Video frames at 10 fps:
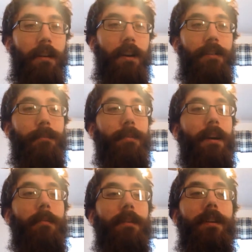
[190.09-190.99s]
I should
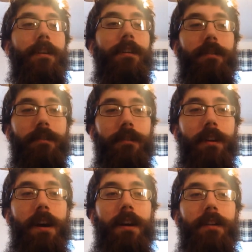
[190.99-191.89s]
probably
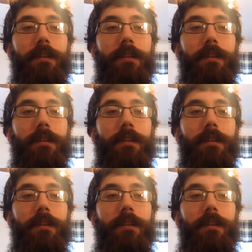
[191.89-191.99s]
uh,